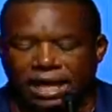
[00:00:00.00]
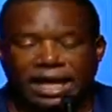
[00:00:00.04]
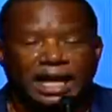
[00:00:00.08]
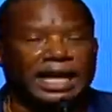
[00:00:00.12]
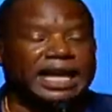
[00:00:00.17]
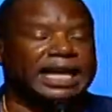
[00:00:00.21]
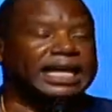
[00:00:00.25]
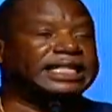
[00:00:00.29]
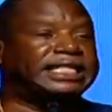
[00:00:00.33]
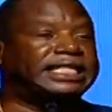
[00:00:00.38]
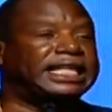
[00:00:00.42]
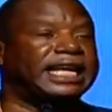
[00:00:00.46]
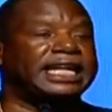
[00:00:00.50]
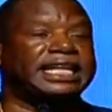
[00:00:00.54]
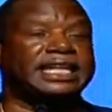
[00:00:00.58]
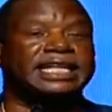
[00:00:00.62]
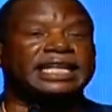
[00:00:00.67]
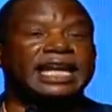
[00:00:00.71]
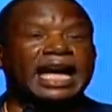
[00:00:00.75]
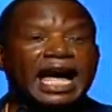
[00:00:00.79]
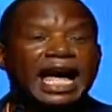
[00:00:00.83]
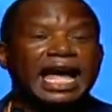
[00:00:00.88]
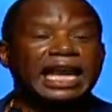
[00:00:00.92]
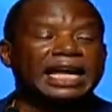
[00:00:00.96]
He did
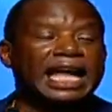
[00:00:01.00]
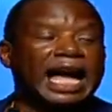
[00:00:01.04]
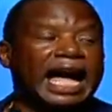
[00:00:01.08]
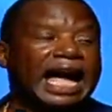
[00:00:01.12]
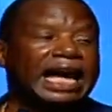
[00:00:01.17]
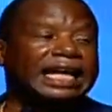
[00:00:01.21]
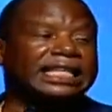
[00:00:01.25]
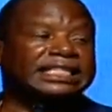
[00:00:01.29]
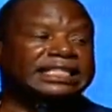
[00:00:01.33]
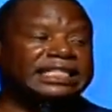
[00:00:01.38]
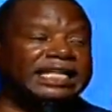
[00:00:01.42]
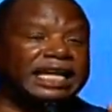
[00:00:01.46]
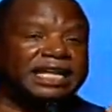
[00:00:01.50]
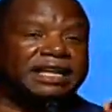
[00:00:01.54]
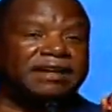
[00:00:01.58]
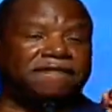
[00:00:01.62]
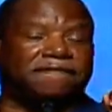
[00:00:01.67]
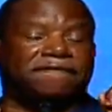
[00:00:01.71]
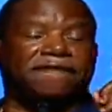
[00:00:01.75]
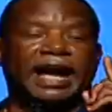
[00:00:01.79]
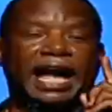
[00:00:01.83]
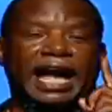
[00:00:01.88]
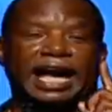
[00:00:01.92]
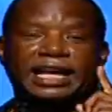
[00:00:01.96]
not
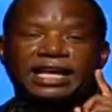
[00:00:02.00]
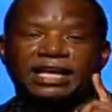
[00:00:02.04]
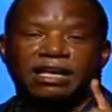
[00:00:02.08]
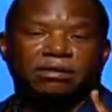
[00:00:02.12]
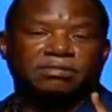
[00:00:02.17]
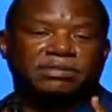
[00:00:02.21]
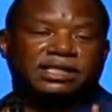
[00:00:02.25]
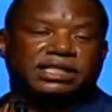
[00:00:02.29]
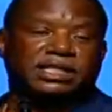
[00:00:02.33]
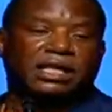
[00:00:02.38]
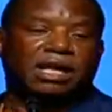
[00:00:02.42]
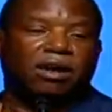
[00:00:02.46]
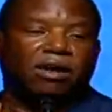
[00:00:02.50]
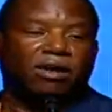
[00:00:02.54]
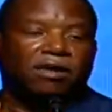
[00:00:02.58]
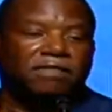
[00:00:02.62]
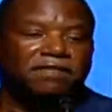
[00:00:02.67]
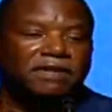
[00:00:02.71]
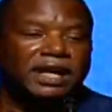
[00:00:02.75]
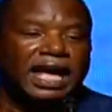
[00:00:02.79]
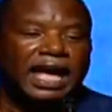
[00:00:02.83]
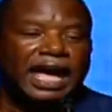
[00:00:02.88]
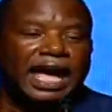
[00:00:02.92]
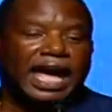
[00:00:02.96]
identify
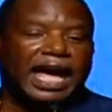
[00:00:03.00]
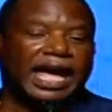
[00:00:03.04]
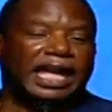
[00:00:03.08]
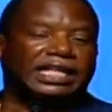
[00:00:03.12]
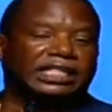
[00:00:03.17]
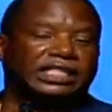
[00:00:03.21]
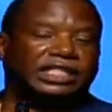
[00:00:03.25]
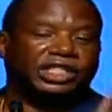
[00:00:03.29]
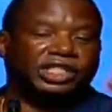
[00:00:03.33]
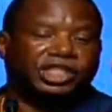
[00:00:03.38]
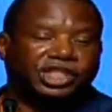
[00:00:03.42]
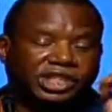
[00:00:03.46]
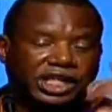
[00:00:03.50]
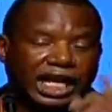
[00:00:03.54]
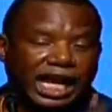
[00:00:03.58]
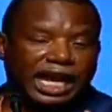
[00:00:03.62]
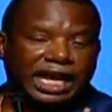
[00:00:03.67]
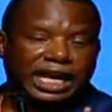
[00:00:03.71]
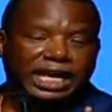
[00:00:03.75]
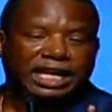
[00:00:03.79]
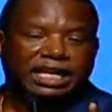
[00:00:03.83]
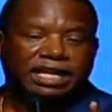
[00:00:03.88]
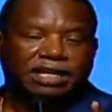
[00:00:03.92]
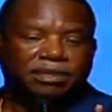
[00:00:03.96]
himself as
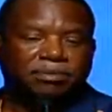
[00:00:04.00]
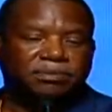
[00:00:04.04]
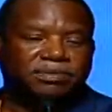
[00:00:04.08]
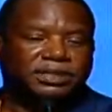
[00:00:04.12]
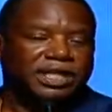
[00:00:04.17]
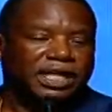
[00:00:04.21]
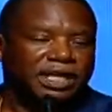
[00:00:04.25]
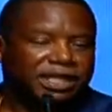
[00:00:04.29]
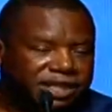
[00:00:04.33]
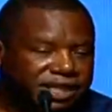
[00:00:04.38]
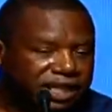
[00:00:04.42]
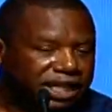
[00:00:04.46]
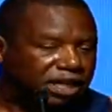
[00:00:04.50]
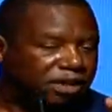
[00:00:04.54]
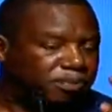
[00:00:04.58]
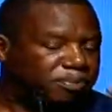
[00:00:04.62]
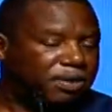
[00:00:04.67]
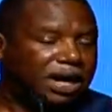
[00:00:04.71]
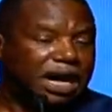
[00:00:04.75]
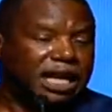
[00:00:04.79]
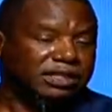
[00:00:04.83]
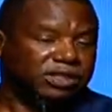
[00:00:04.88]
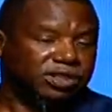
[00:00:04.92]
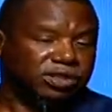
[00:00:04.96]
James the
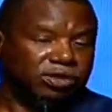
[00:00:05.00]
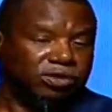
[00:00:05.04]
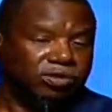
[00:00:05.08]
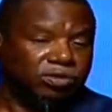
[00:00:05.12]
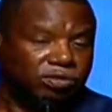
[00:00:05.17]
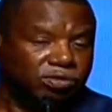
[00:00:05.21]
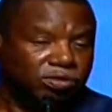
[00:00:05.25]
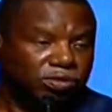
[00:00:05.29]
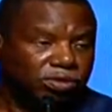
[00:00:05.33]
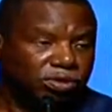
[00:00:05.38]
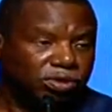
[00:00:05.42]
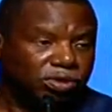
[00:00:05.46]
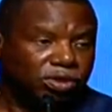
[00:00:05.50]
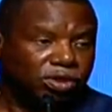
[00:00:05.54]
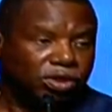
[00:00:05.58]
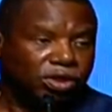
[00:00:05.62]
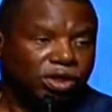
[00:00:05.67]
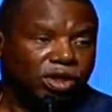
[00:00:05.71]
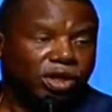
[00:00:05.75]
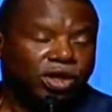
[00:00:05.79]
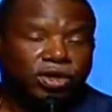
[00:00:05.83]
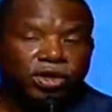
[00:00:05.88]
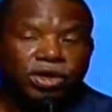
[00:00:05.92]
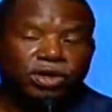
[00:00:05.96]
Apostle.
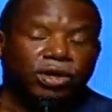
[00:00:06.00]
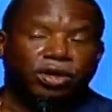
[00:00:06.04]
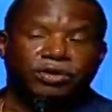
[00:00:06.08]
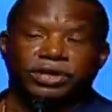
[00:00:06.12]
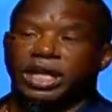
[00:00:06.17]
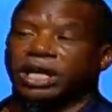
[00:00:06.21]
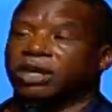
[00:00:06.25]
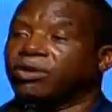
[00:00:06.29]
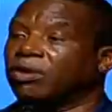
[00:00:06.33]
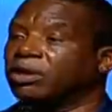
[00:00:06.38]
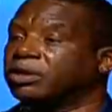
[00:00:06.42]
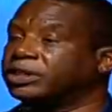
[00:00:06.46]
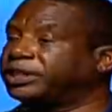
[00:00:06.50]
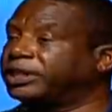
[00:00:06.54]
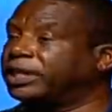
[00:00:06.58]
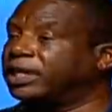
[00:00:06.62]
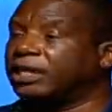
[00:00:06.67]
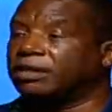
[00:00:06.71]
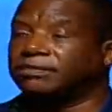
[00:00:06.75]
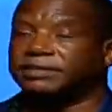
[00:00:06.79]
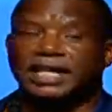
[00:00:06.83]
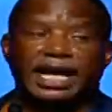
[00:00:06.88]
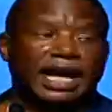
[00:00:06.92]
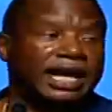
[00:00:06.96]
You know, Negroes
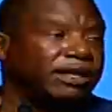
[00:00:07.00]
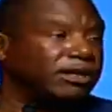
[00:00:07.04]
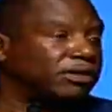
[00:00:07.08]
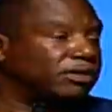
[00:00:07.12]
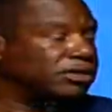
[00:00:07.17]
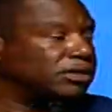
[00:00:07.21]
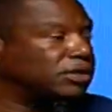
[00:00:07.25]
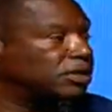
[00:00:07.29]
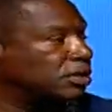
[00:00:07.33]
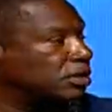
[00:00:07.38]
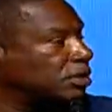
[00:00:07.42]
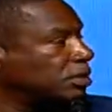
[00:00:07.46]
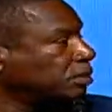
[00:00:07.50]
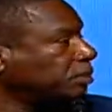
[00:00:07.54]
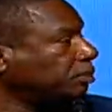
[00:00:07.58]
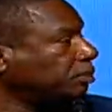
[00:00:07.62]
love titles.